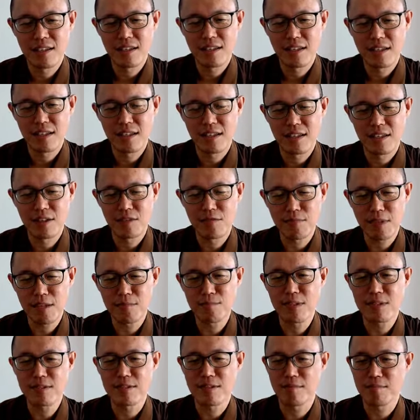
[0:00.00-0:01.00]
"You may be
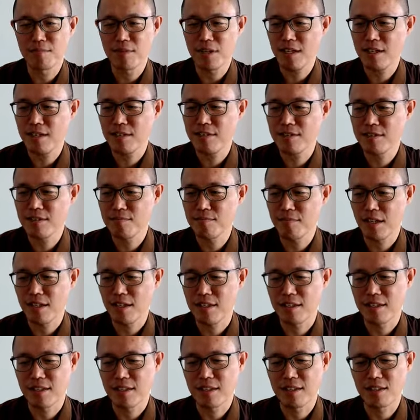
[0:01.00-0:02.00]
surprised,
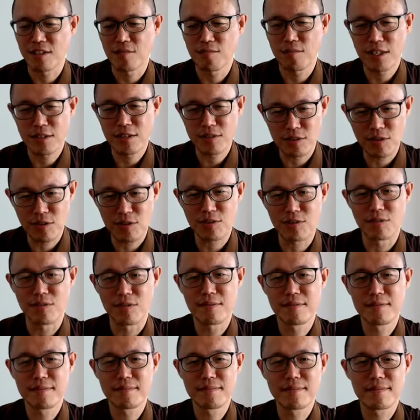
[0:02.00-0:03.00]
but you must know,
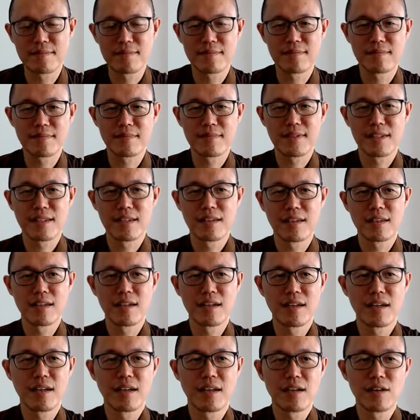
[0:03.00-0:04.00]

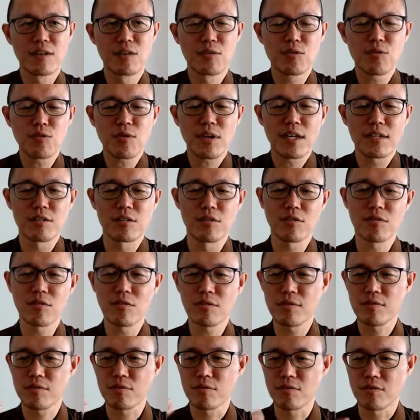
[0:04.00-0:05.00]
who are
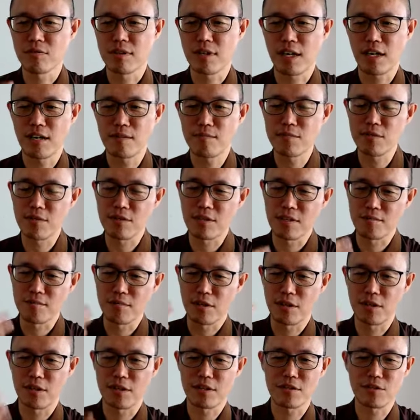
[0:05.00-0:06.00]
those who come to the
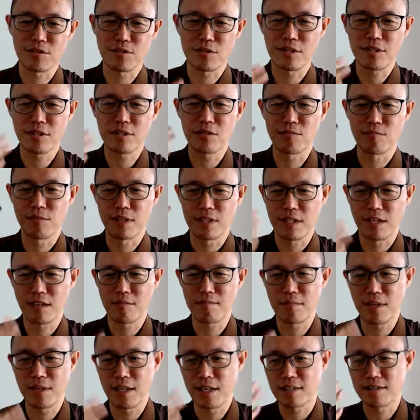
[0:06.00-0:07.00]
monastery to become
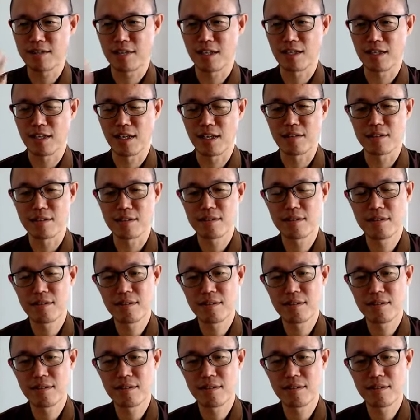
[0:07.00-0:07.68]
monks and nuns?